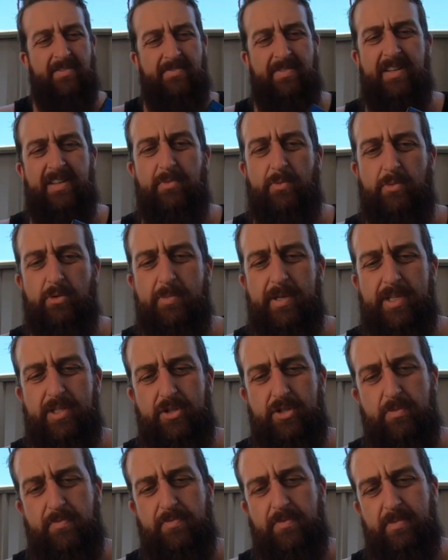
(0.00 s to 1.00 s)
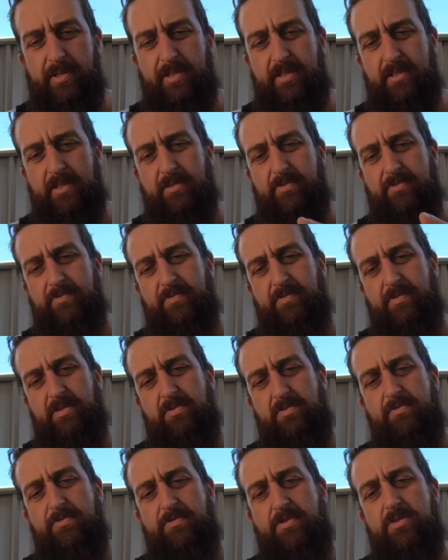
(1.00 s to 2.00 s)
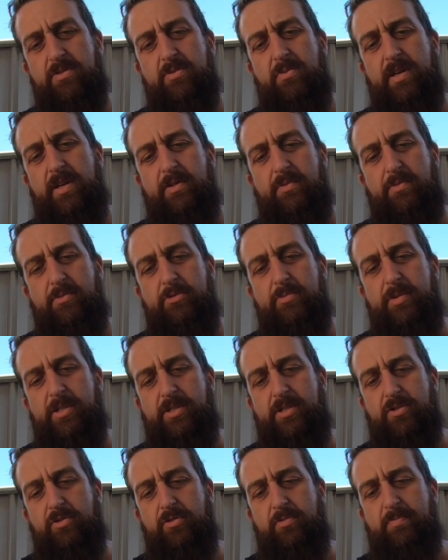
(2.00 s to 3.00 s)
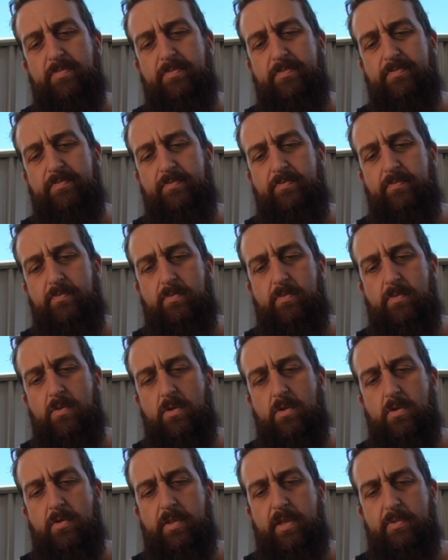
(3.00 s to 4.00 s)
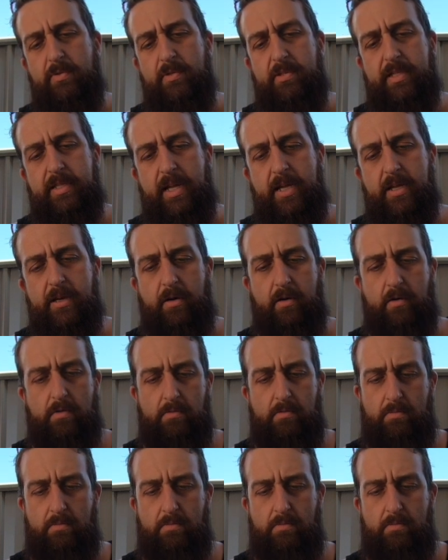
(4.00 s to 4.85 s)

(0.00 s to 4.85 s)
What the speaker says: I had a Rubik's Cube for myself. Who throws away a Rubik's Cube? Oh, that was done.